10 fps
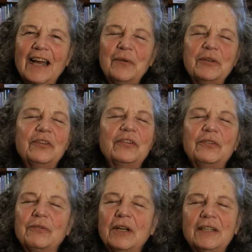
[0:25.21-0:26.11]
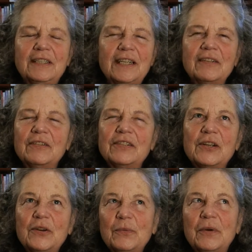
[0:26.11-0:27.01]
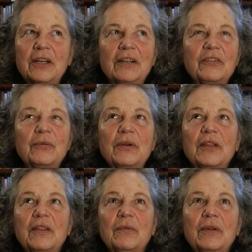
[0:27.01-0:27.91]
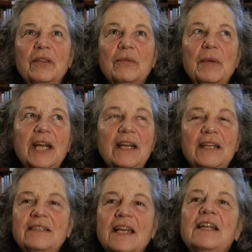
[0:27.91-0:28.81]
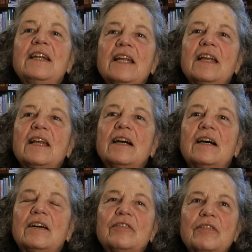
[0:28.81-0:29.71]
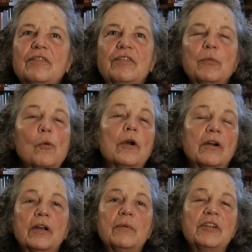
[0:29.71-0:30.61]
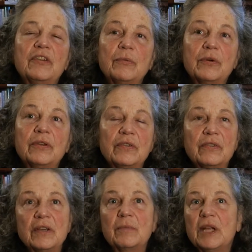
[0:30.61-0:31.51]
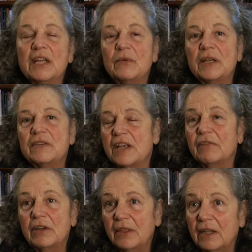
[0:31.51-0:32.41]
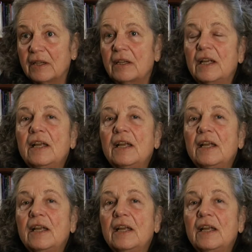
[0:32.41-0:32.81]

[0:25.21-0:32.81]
I was struggling so much with my identity from work, which was in many ways everything.